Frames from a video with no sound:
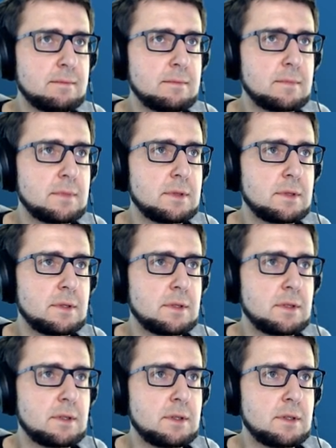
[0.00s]

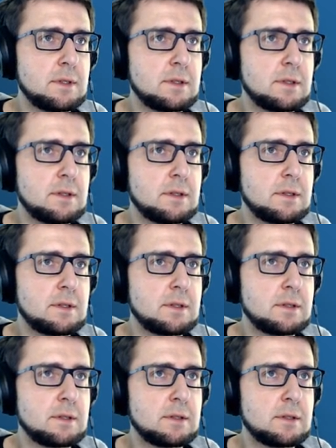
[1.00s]

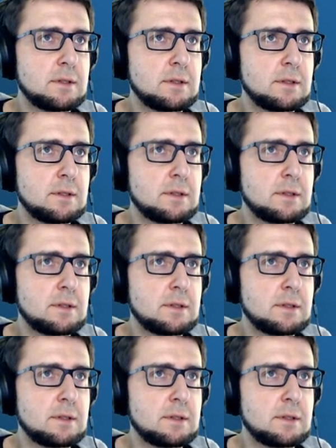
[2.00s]
No one is speaking in this clip.